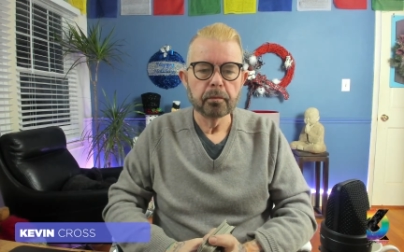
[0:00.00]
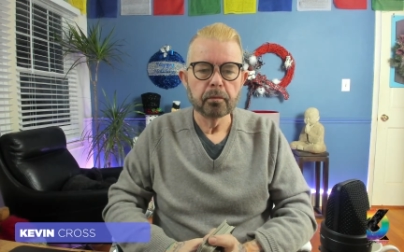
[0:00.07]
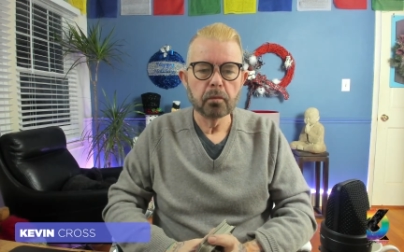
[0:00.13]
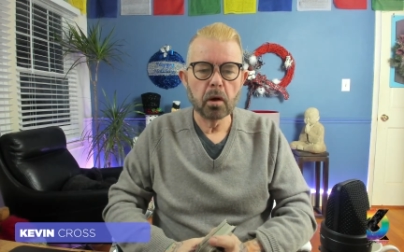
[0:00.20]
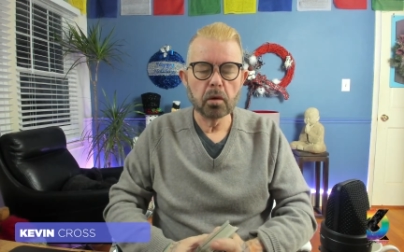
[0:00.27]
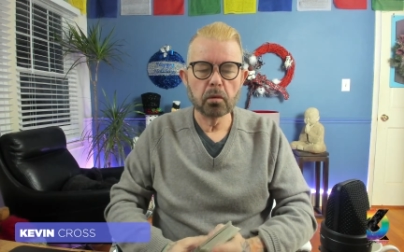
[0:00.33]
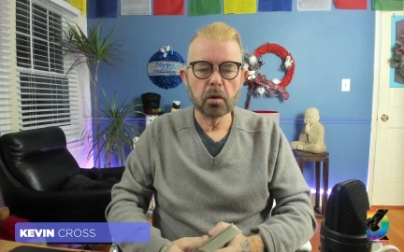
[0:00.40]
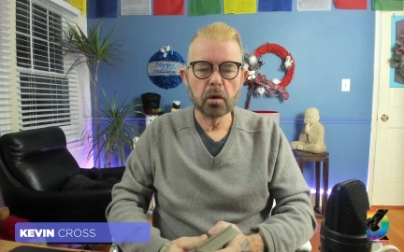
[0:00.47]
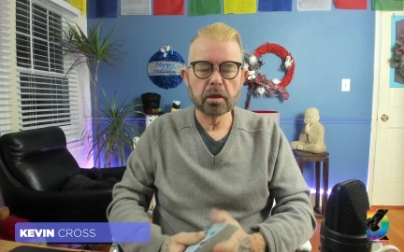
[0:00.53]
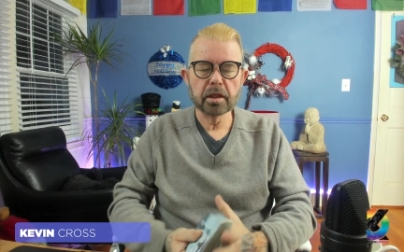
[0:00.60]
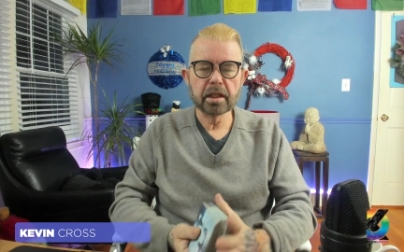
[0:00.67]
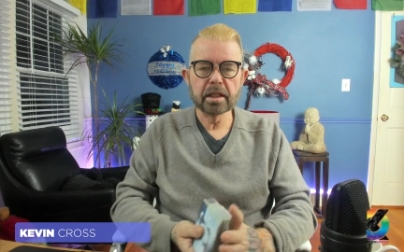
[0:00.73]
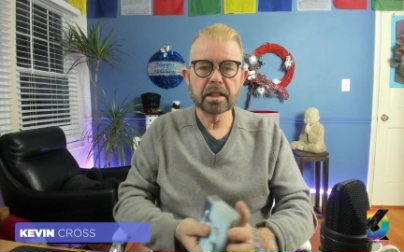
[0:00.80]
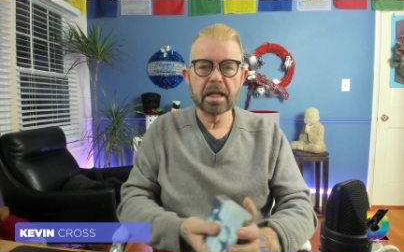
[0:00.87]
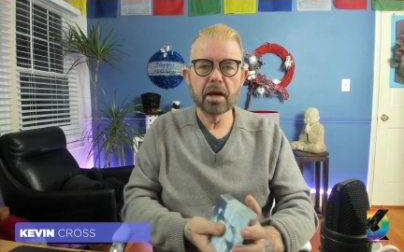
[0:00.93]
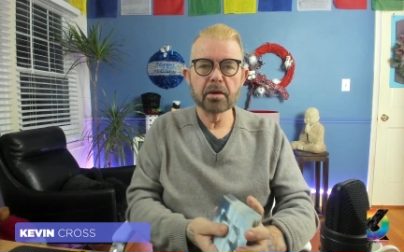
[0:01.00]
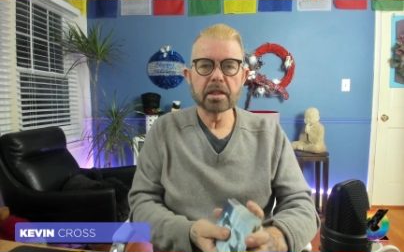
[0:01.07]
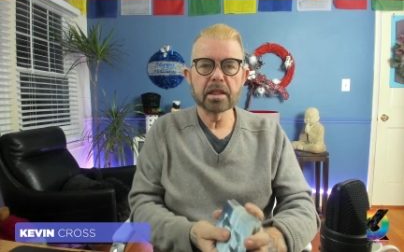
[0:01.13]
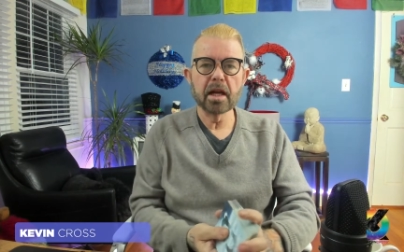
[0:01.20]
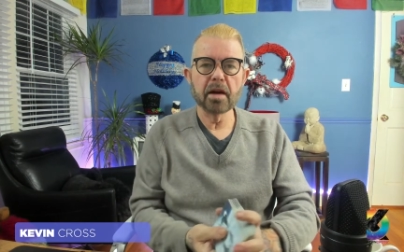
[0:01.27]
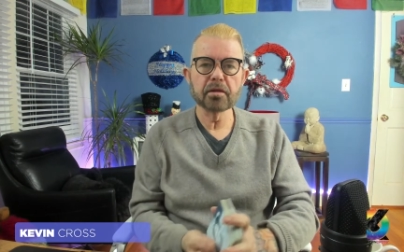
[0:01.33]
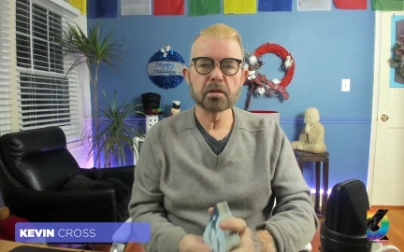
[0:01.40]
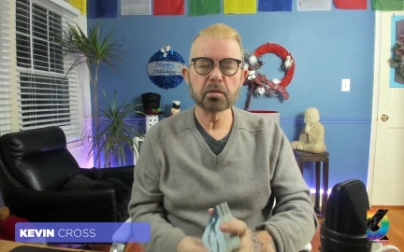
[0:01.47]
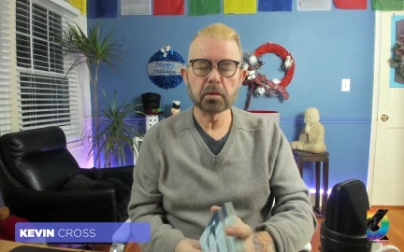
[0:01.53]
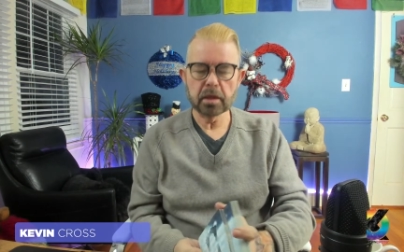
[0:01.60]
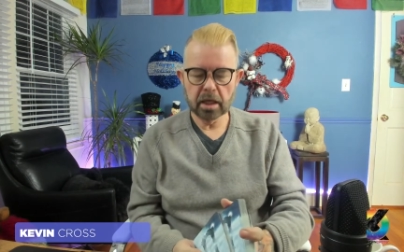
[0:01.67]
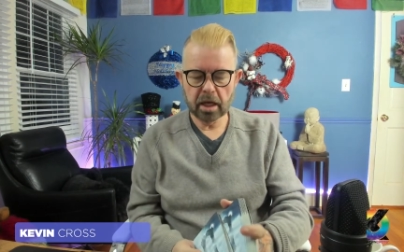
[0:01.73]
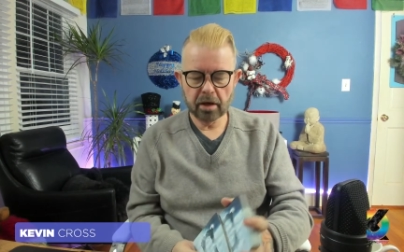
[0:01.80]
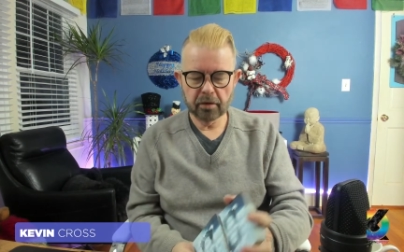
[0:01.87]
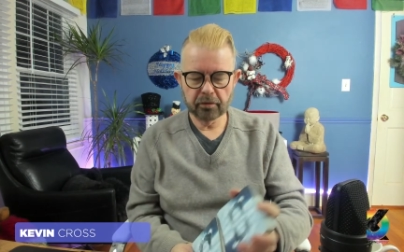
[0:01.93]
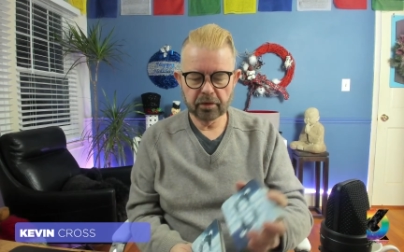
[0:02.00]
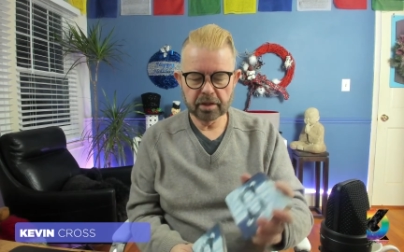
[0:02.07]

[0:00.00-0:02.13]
what the world needs now is love, sweet love.